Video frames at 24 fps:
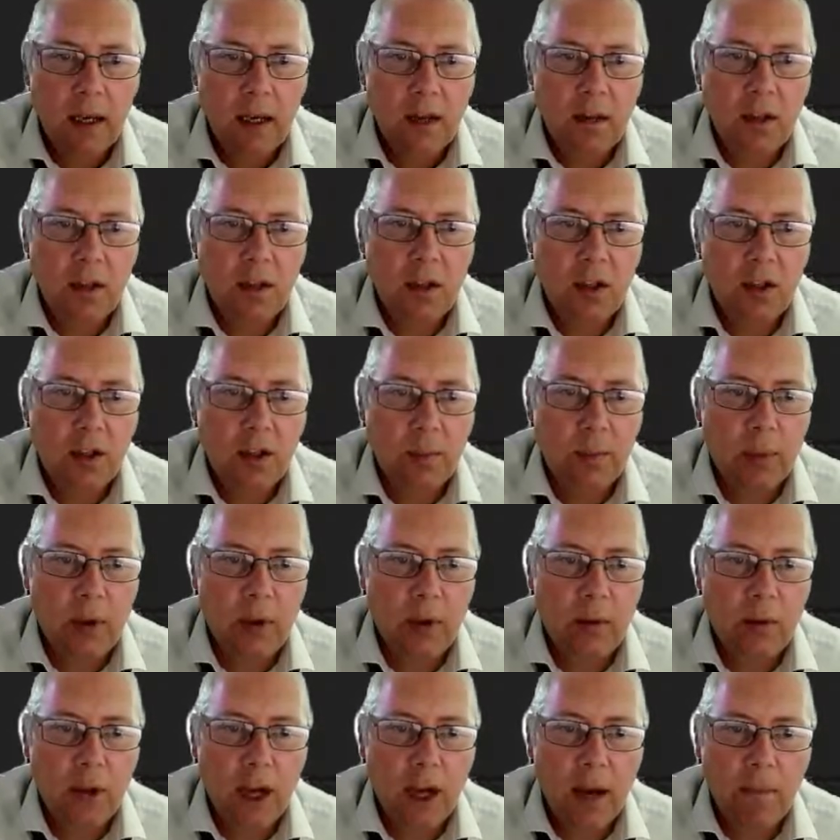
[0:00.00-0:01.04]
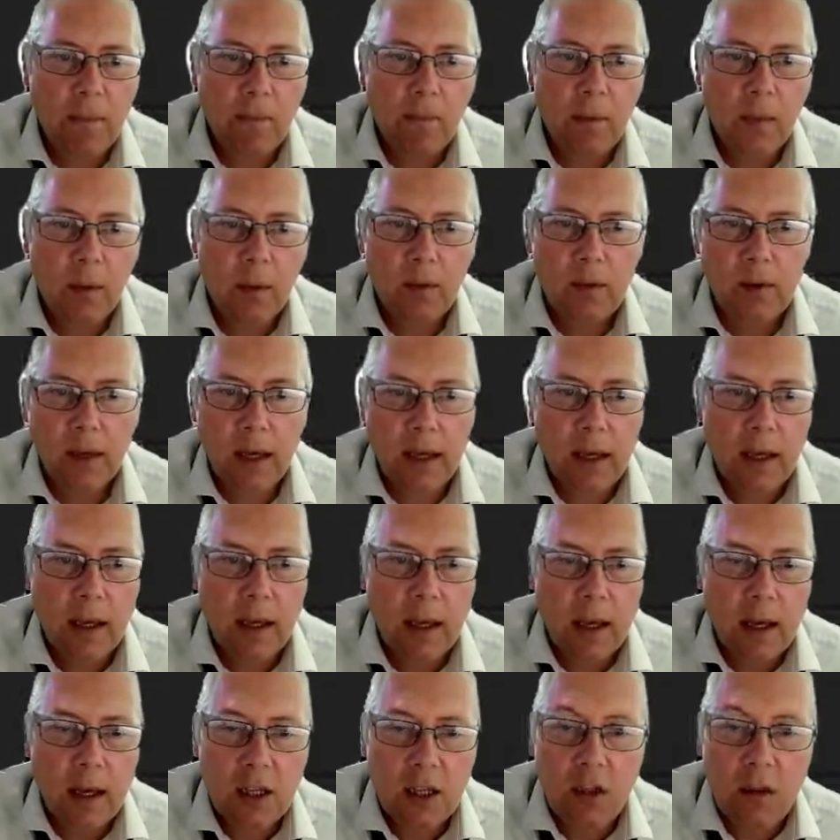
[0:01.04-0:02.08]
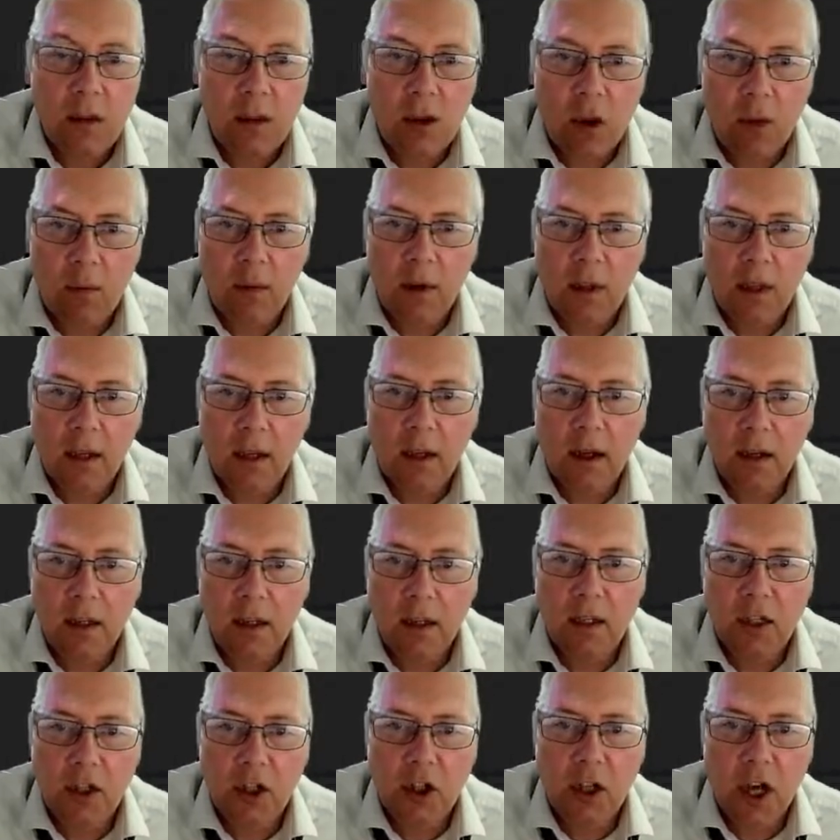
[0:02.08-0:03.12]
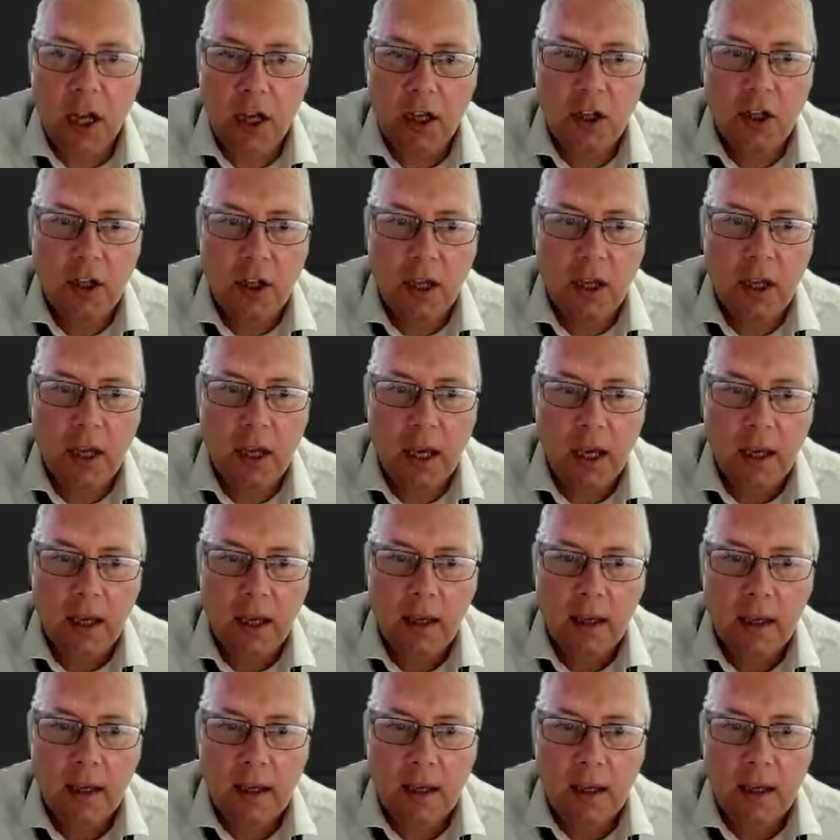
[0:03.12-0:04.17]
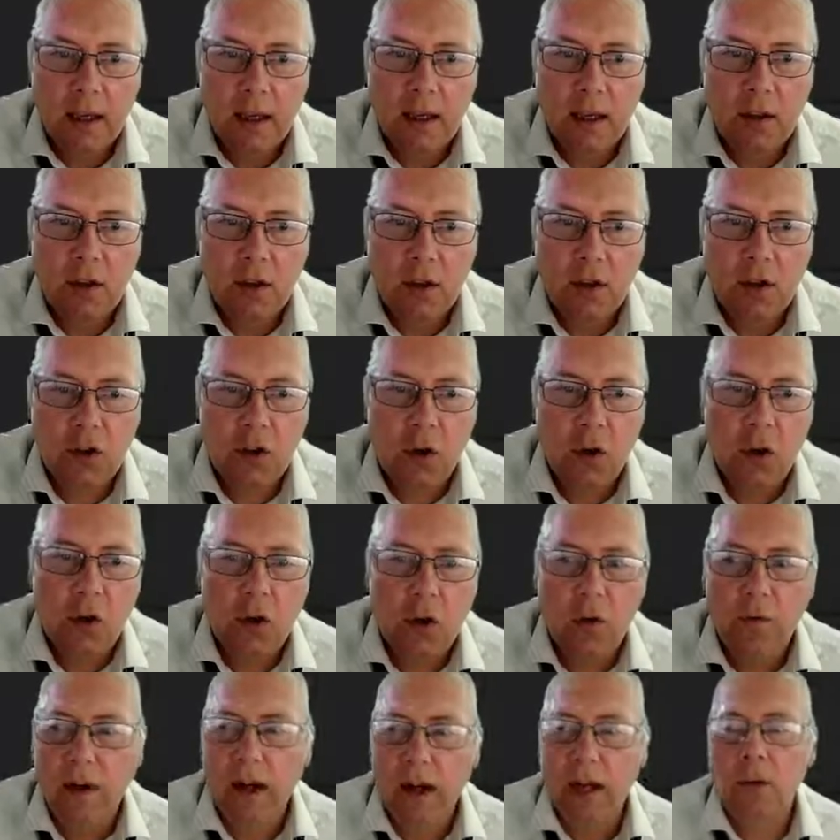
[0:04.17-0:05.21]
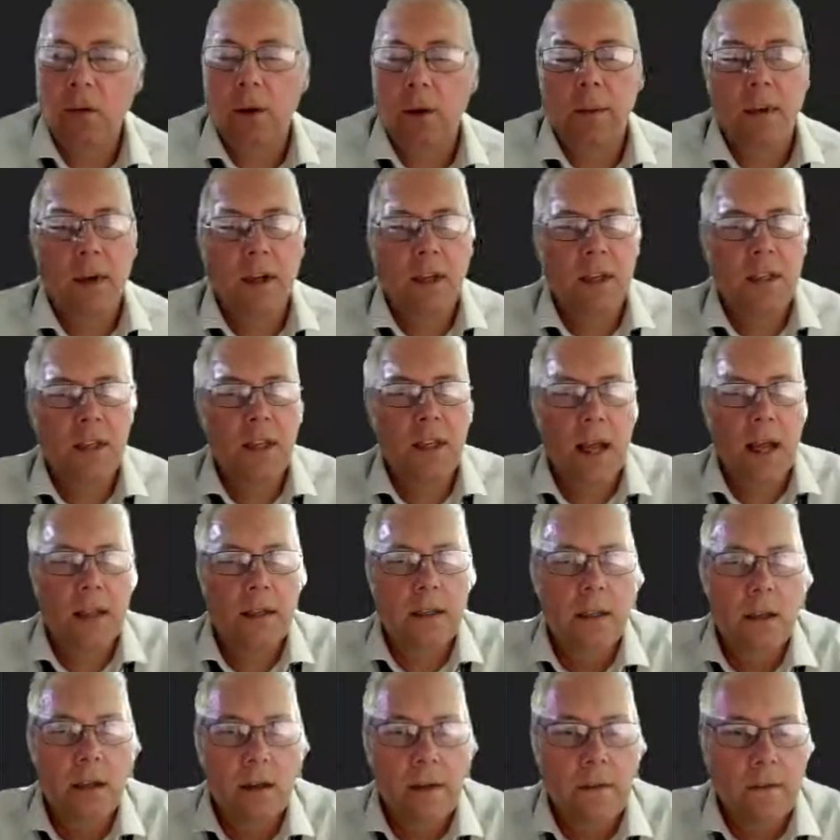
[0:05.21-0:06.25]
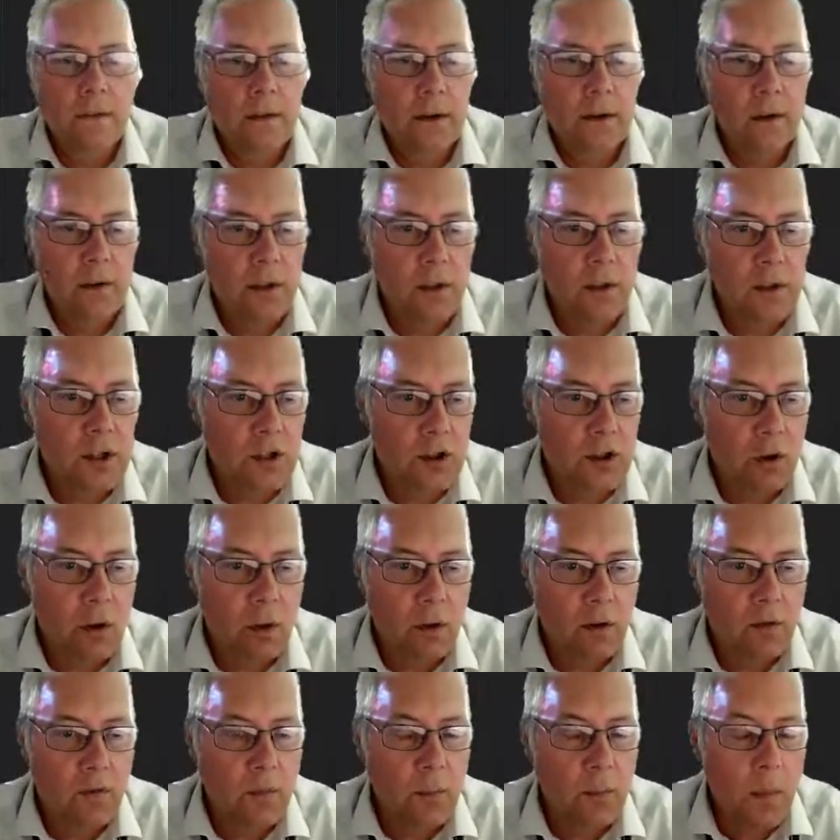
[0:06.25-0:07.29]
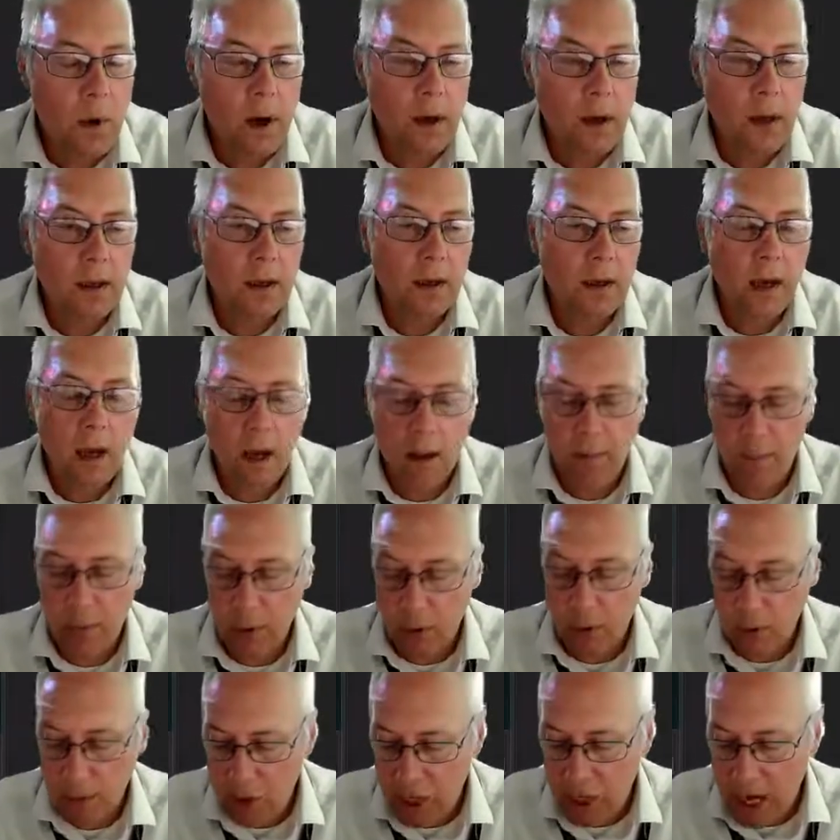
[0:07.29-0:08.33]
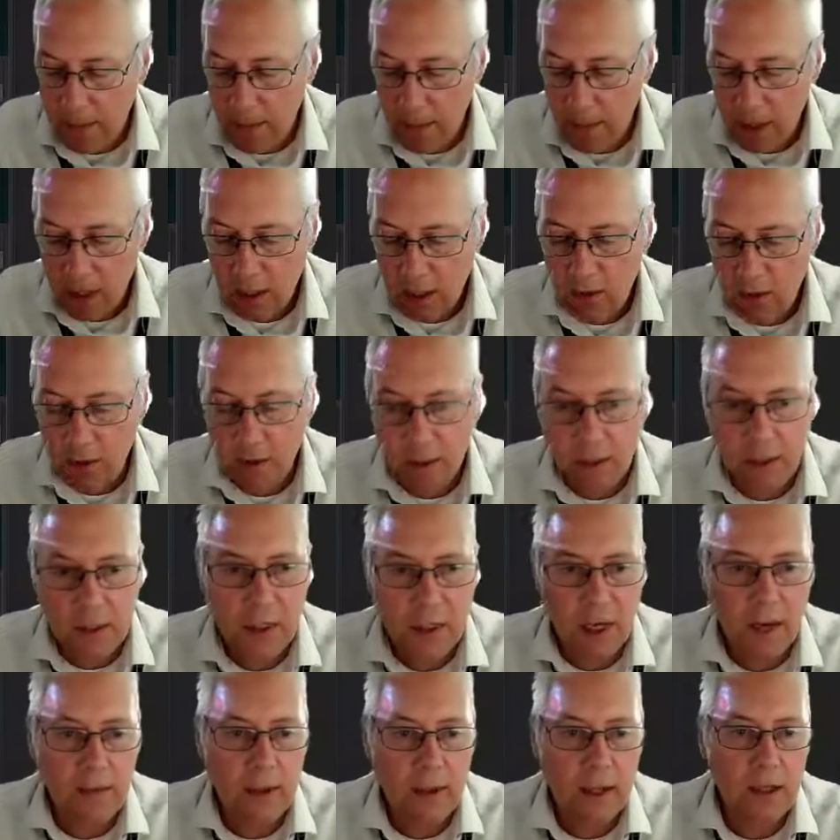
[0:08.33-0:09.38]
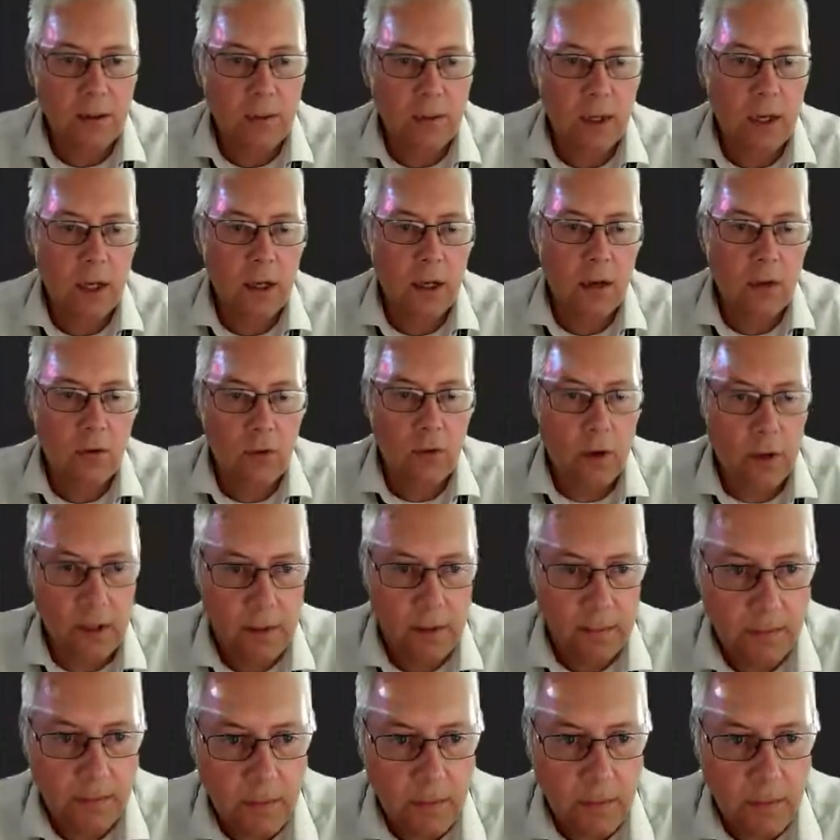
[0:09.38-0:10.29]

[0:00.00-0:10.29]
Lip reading: This is the blue gem. Okay, so the only thing I need to change in here is the score value I'm going to set for the score of my blue gem. So I'm going to save that to 100.